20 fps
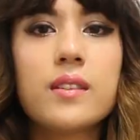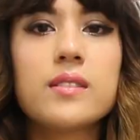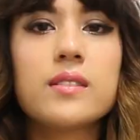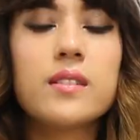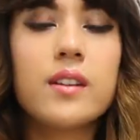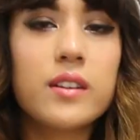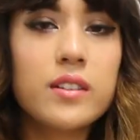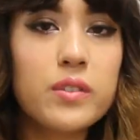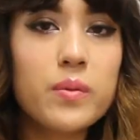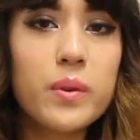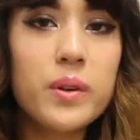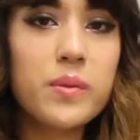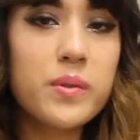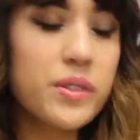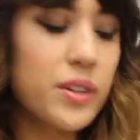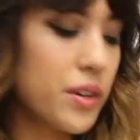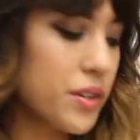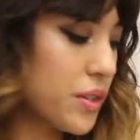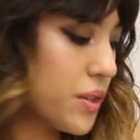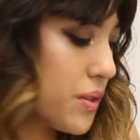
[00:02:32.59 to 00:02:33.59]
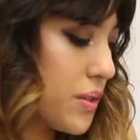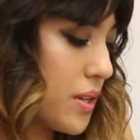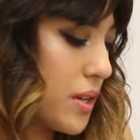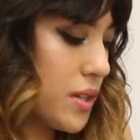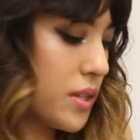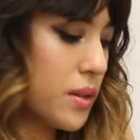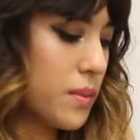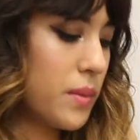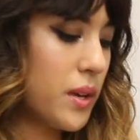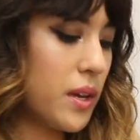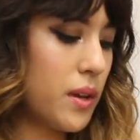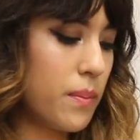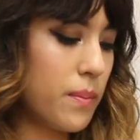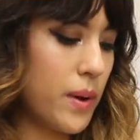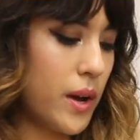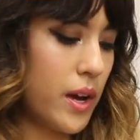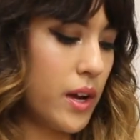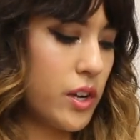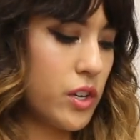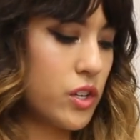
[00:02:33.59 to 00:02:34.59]
This next one was also sent to me
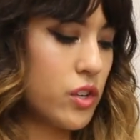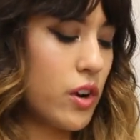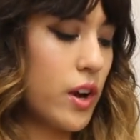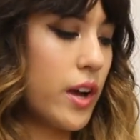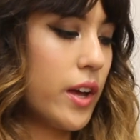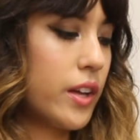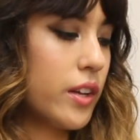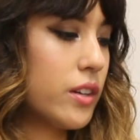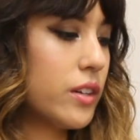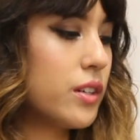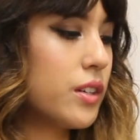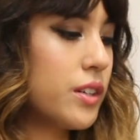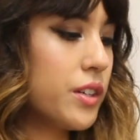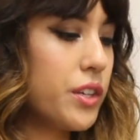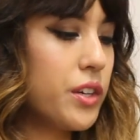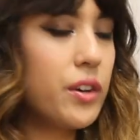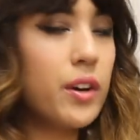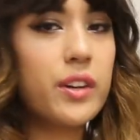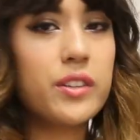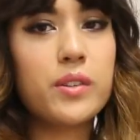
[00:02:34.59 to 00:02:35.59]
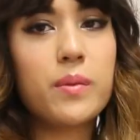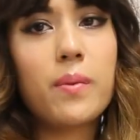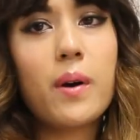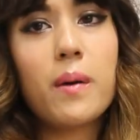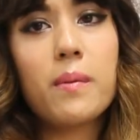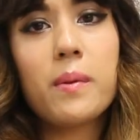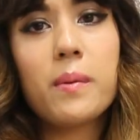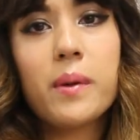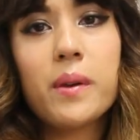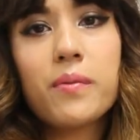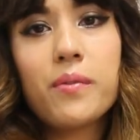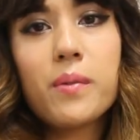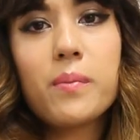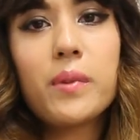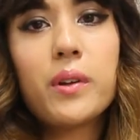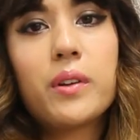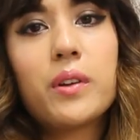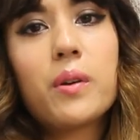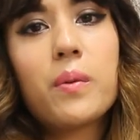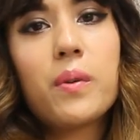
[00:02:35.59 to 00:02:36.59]
by Triangl. You guys are probably
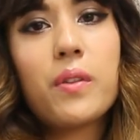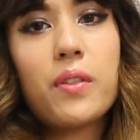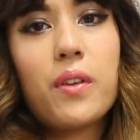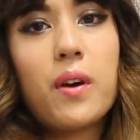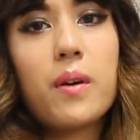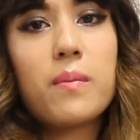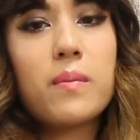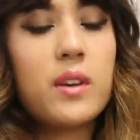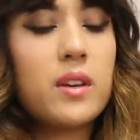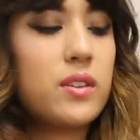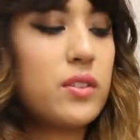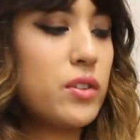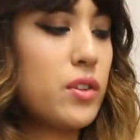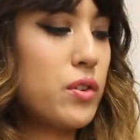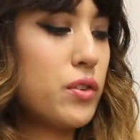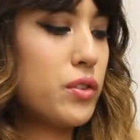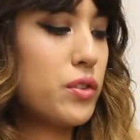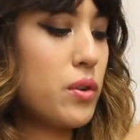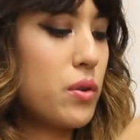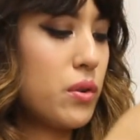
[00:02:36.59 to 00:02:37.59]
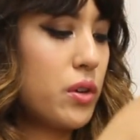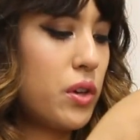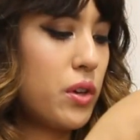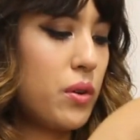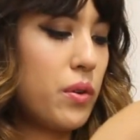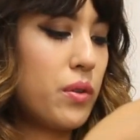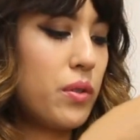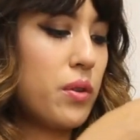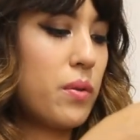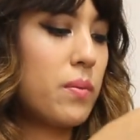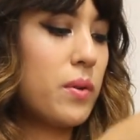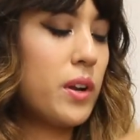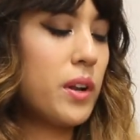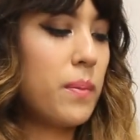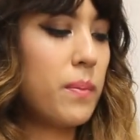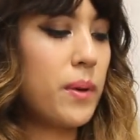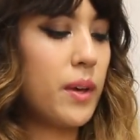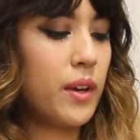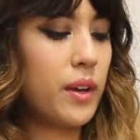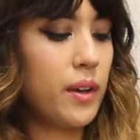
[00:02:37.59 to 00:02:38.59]
familiar with them because they're so cute and they're
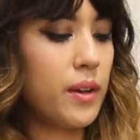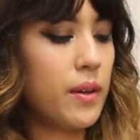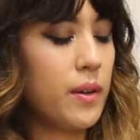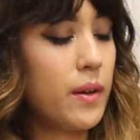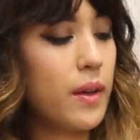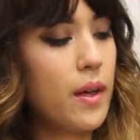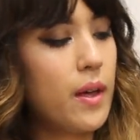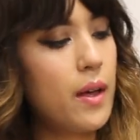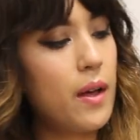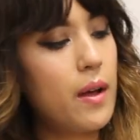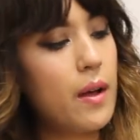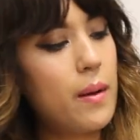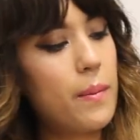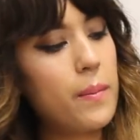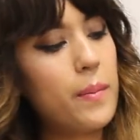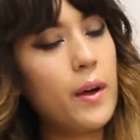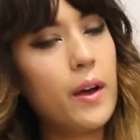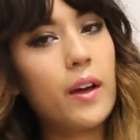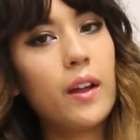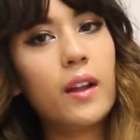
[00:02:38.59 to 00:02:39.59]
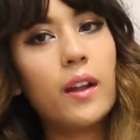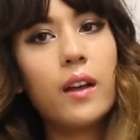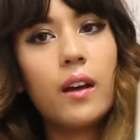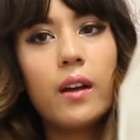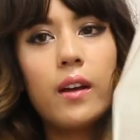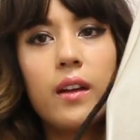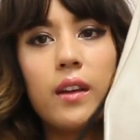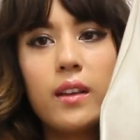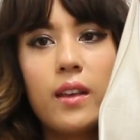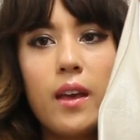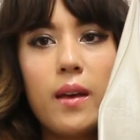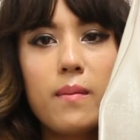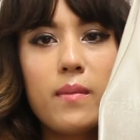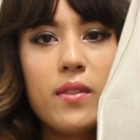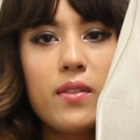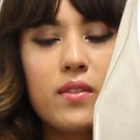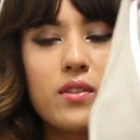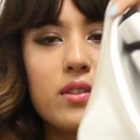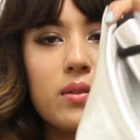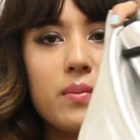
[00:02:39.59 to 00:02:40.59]
pretty big. But it came
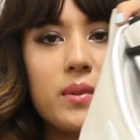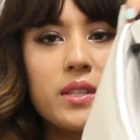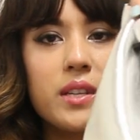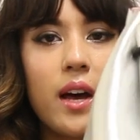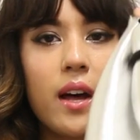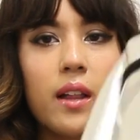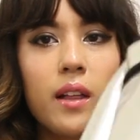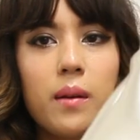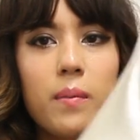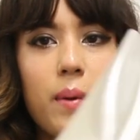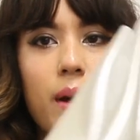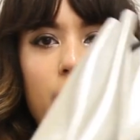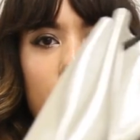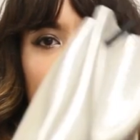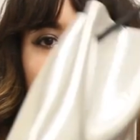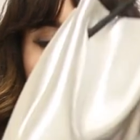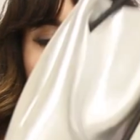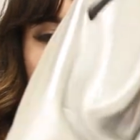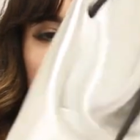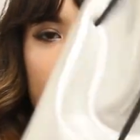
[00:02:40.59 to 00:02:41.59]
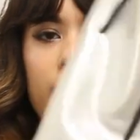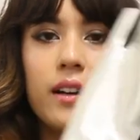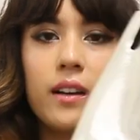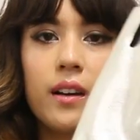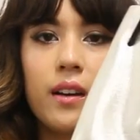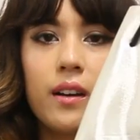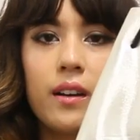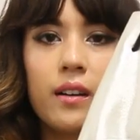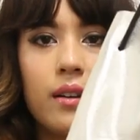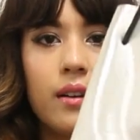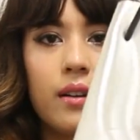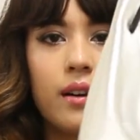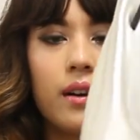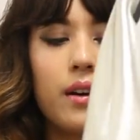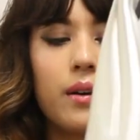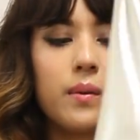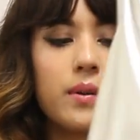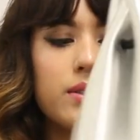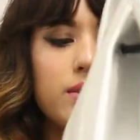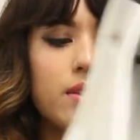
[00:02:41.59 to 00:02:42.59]
in this metallic backpack.
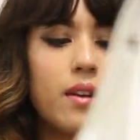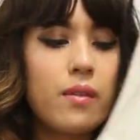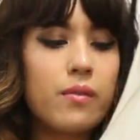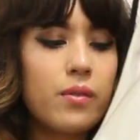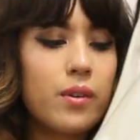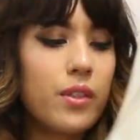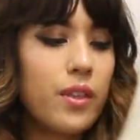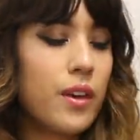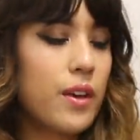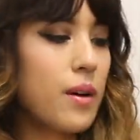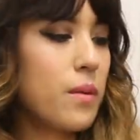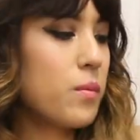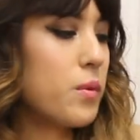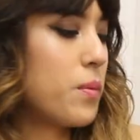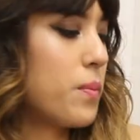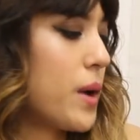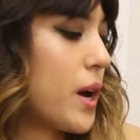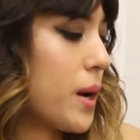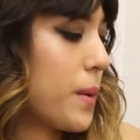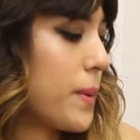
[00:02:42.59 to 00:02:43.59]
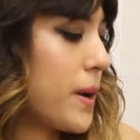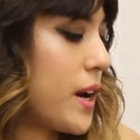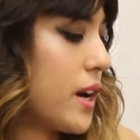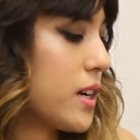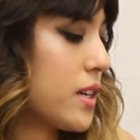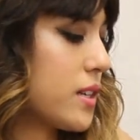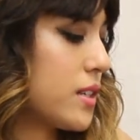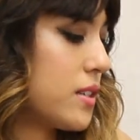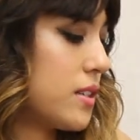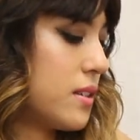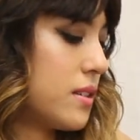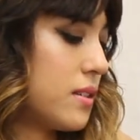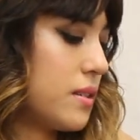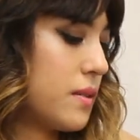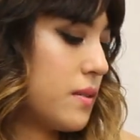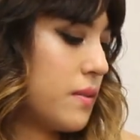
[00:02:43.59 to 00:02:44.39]
I always love when they come with backpacks.